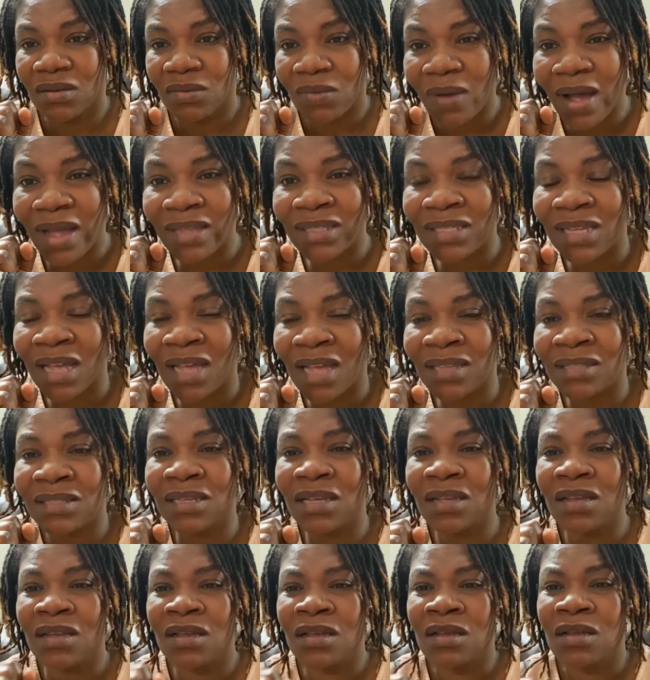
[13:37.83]
What I
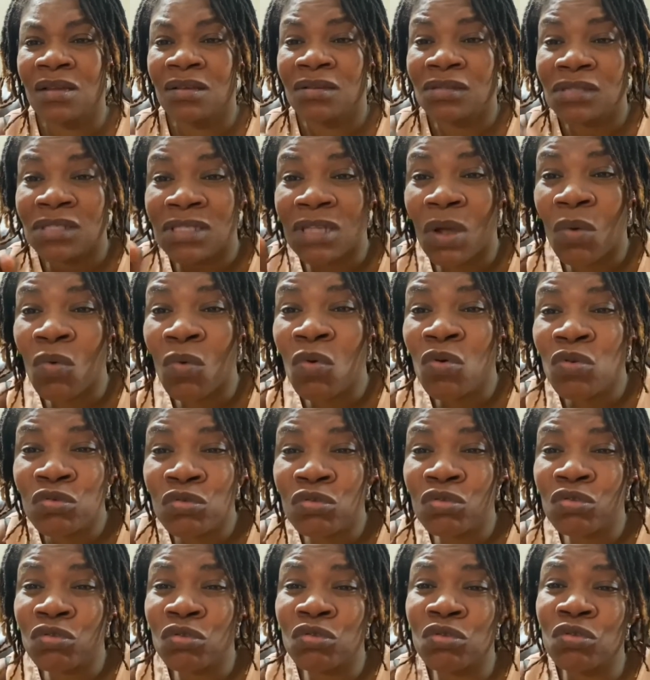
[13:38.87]
say, so wo
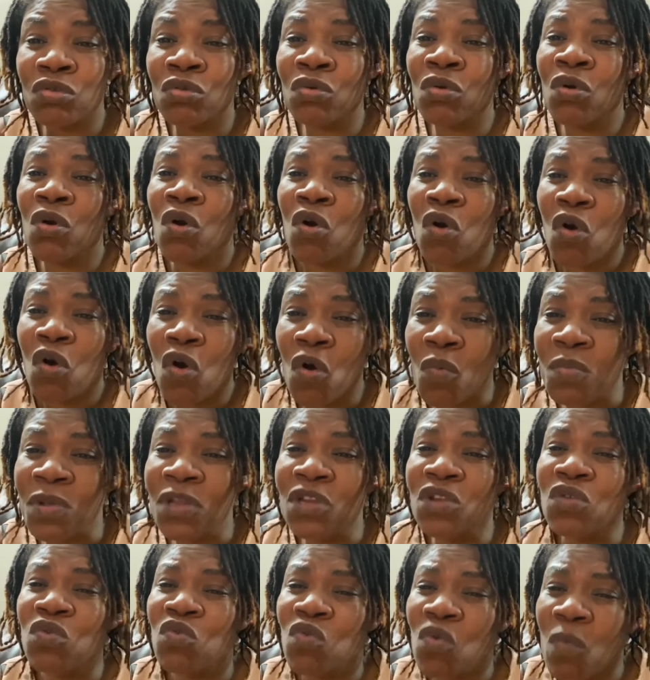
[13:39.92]
so obi
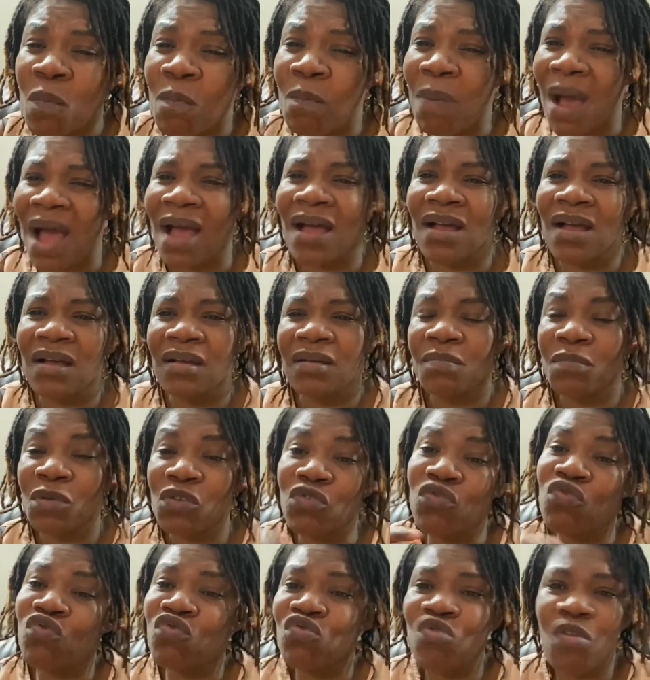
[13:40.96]
de uba the
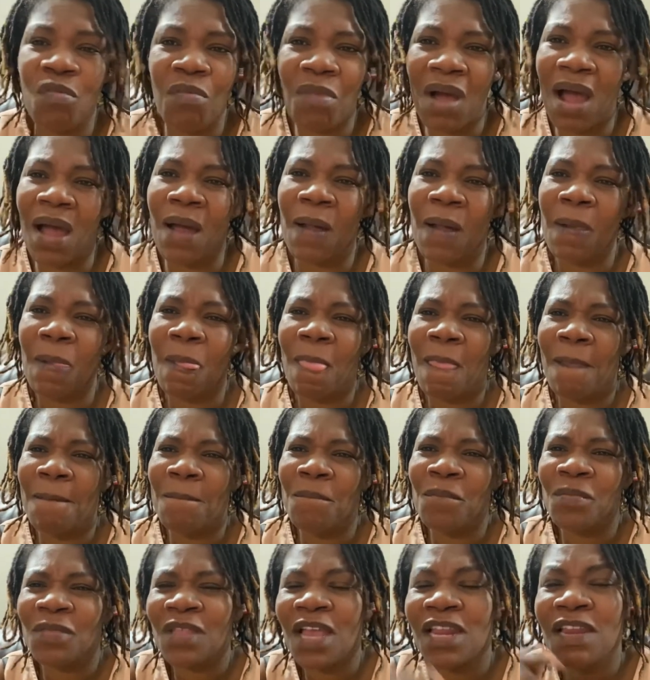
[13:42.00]
dukumba.
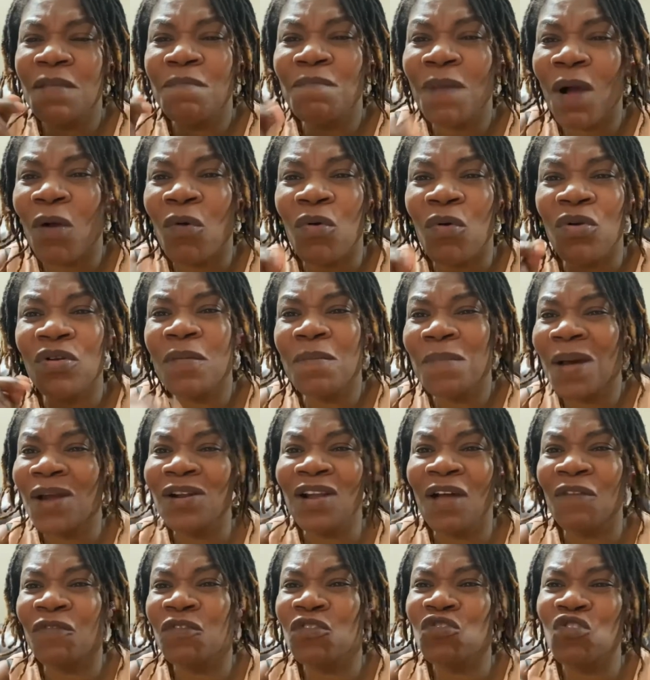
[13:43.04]
Then you pack on a
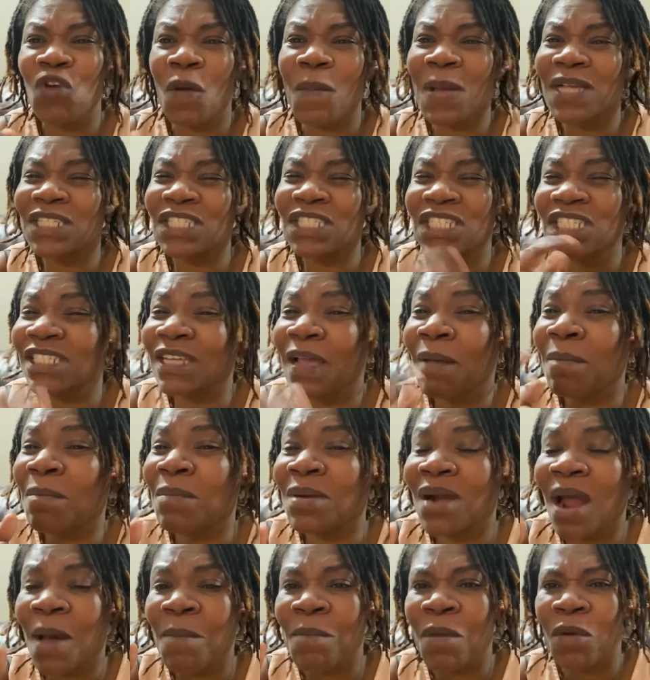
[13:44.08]
banana video by she shame
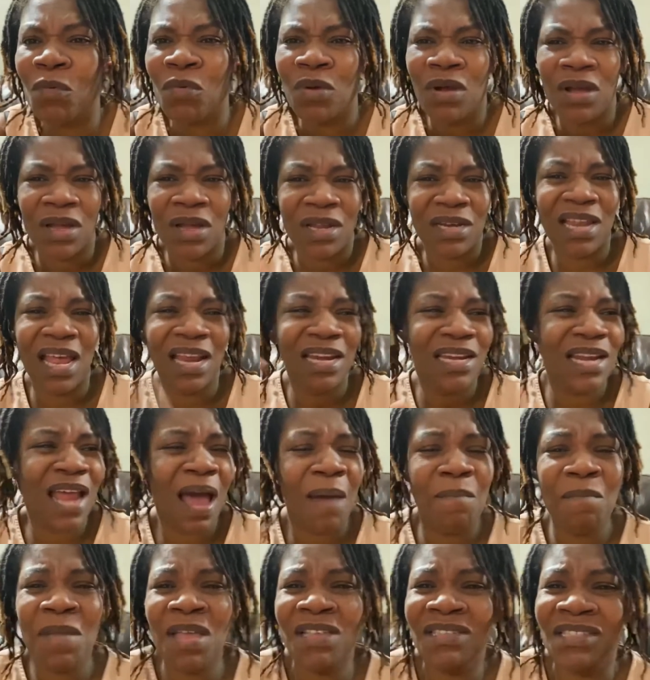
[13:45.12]
brahma. Then
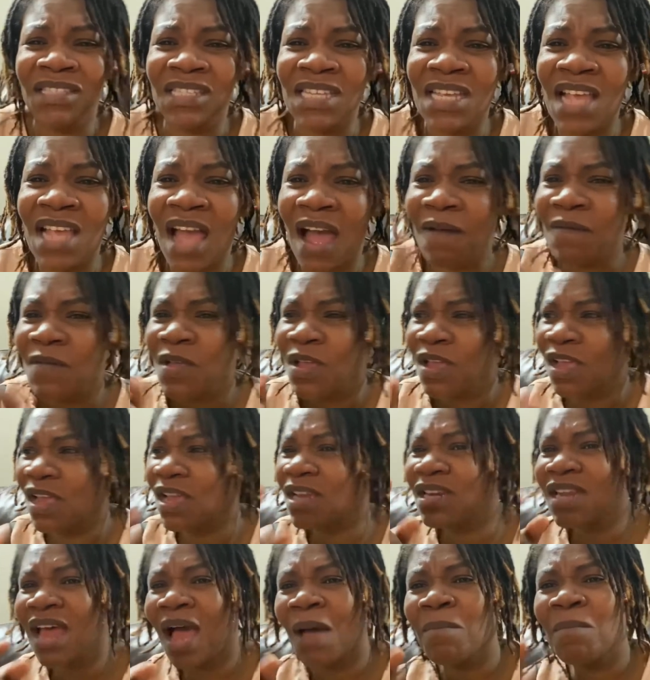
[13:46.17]
that means see ya,
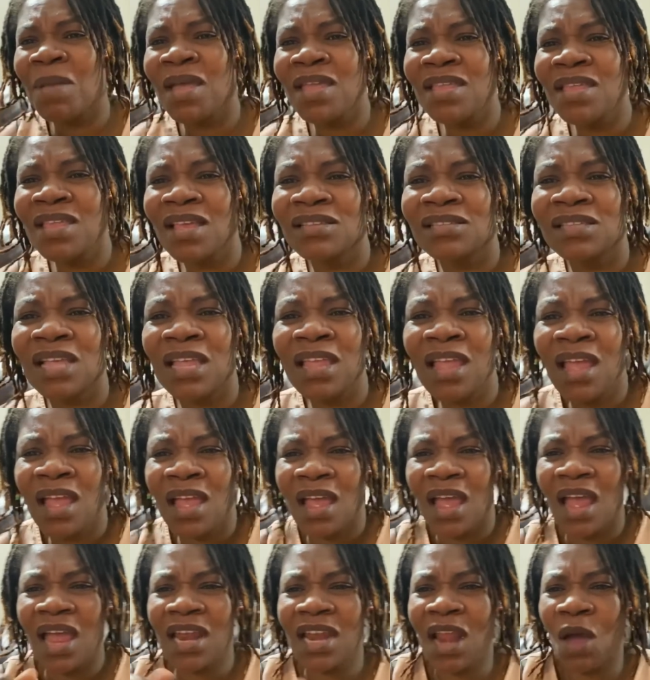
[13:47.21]
and that means ye say,
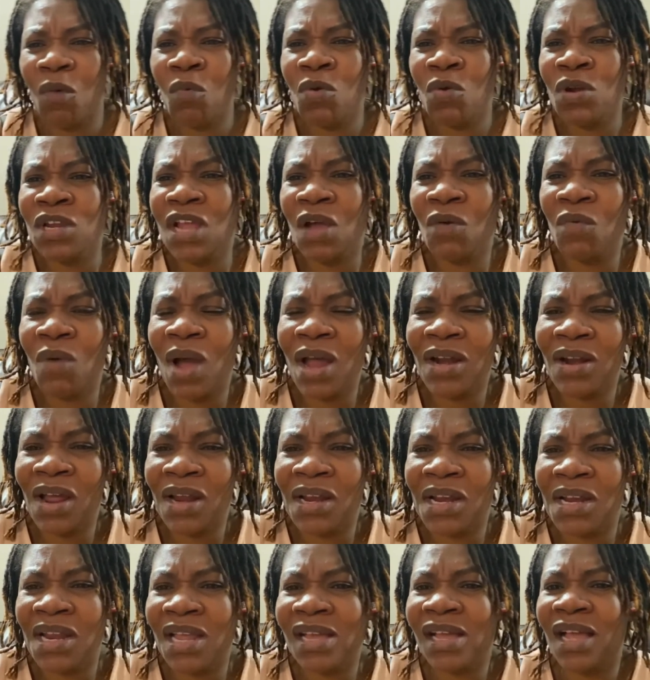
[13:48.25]
and I would ya one
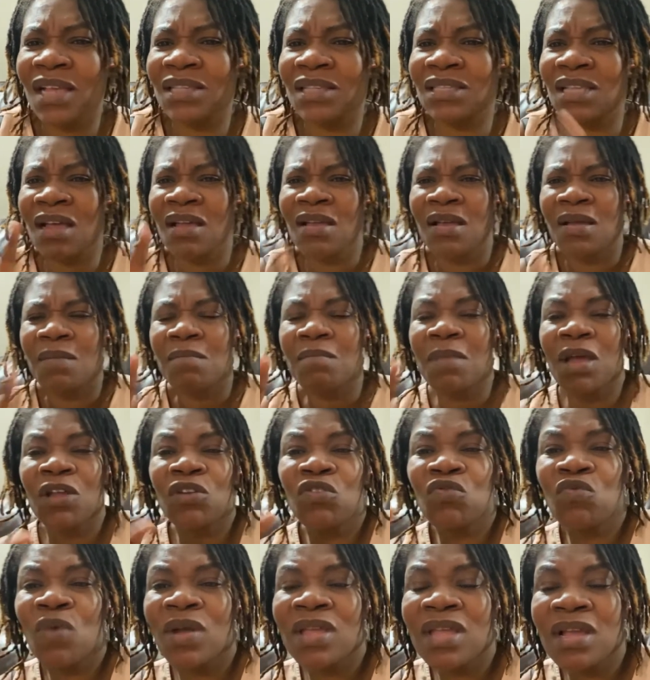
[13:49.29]
and in the casa,
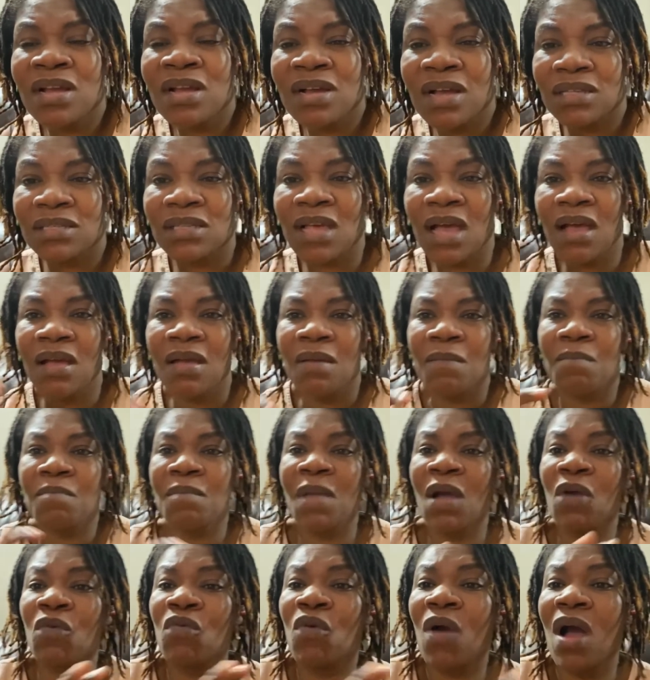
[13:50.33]
men away in casa,
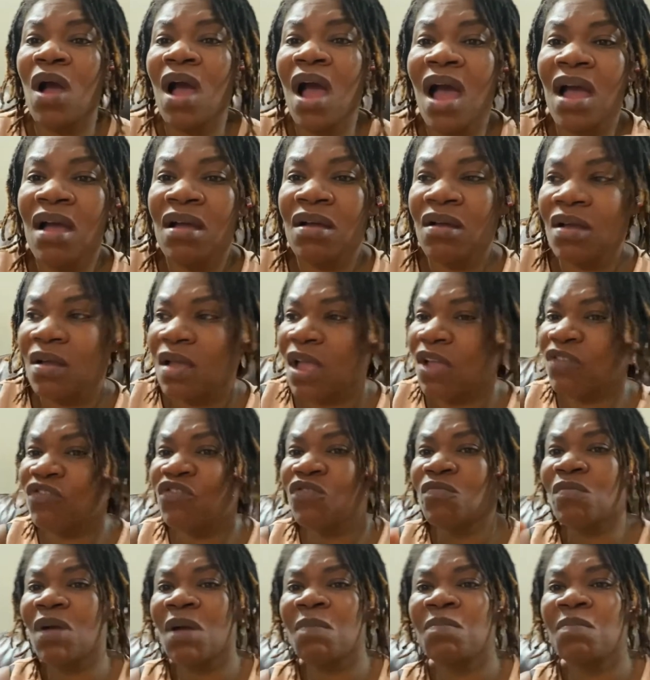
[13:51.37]
men kwa ha, a
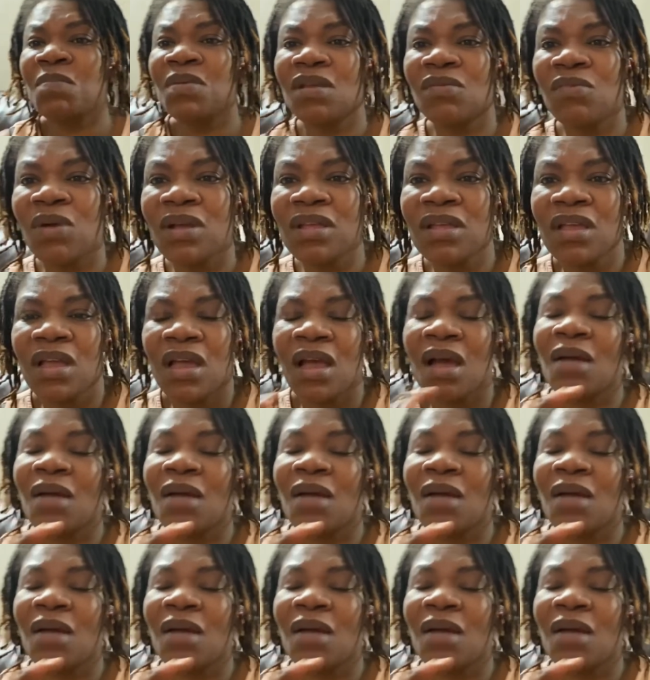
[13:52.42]
juma be away,